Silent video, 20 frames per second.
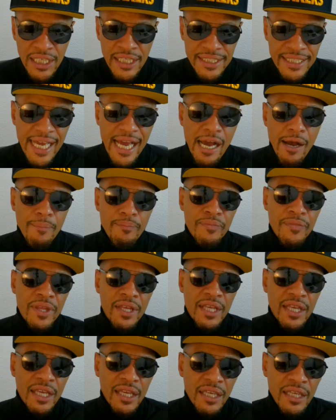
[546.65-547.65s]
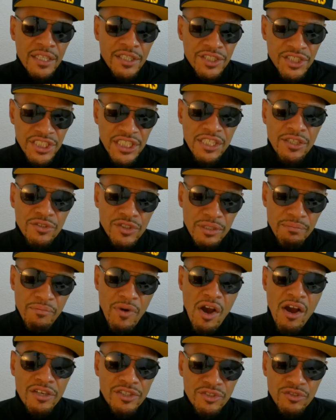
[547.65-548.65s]
Now, Shields and
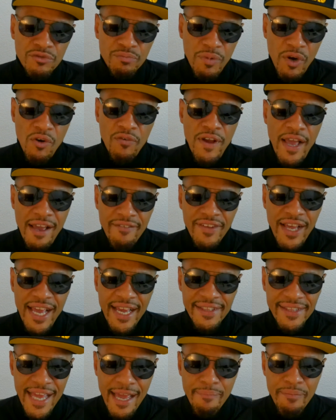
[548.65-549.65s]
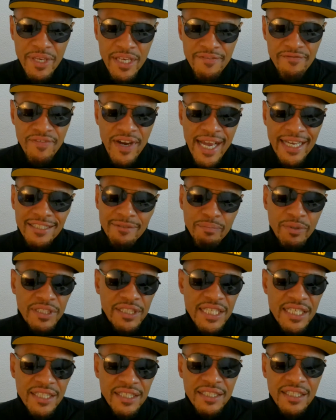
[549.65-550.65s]
Marshalls both haven't had that many fights, but
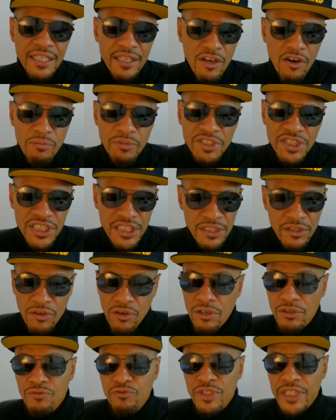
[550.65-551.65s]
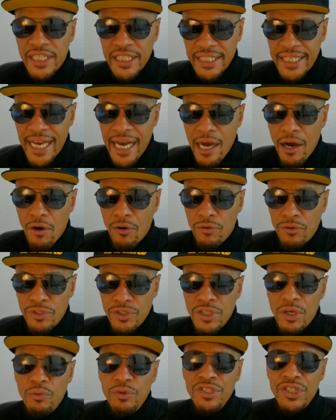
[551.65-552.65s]
neither did Lomachenko or Rigondeaux you
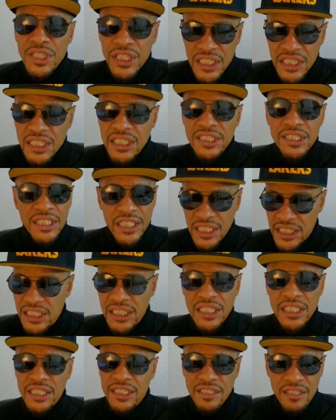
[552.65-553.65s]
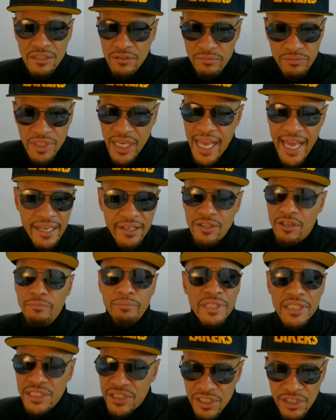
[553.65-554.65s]
know, when you're good, you're good. You're going to handle your
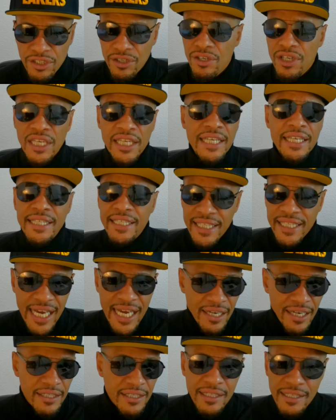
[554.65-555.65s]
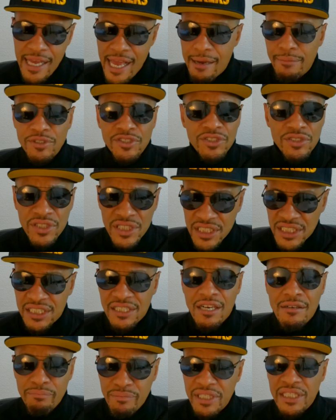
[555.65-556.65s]
business early and get out of the amateurs and
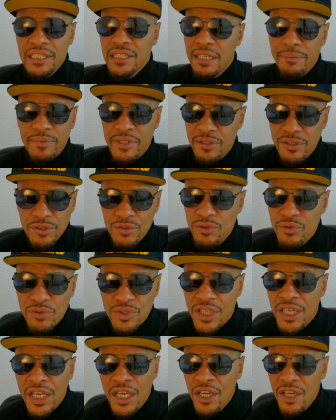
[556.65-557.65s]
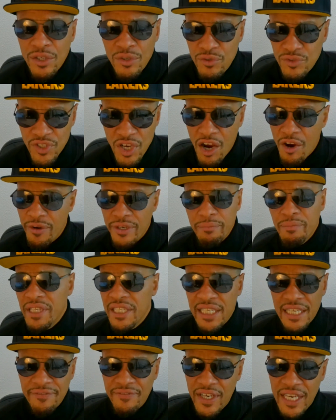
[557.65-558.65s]
start beating up the dudes who's already
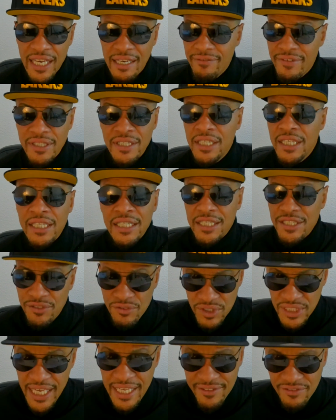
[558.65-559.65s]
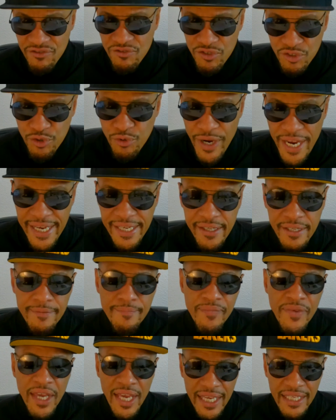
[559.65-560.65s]
been there forever because you that's great.
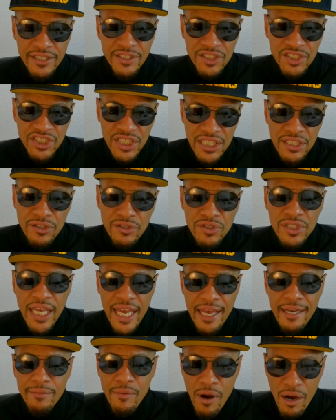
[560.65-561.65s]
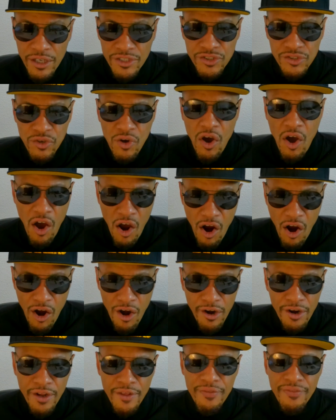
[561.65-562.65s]
And Shields and Marshall
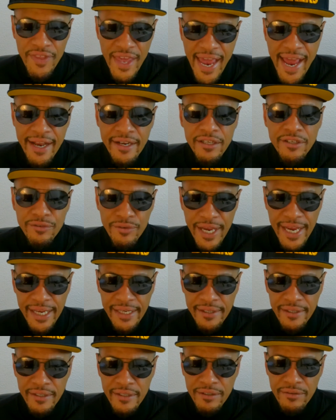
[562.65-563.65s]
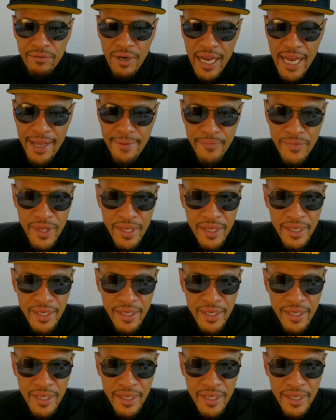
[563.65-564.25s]
are that great, right?